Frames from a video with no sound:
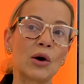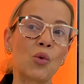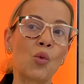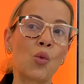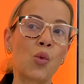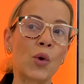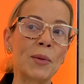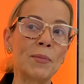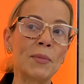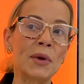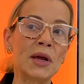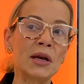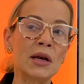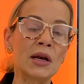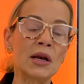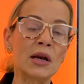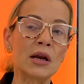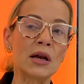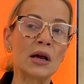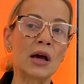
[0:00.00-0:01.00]

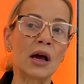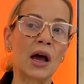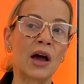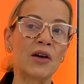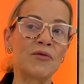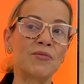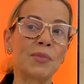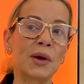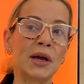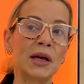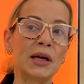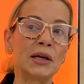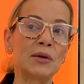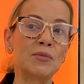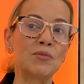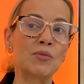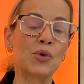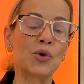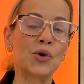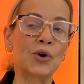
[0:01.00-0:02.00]
Women have been
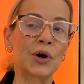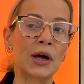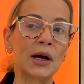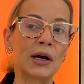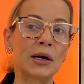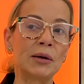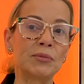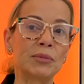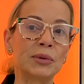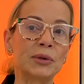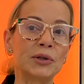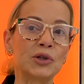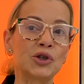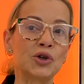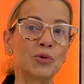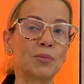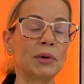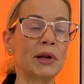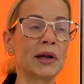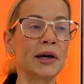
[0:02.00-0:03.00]
brought up to
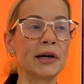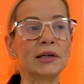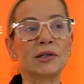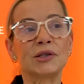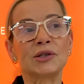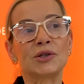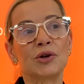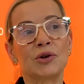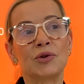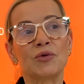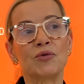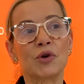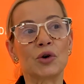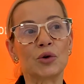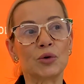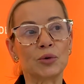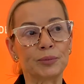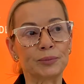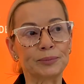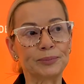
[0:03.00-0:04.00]
play a certain
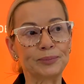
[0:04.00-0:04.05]
role.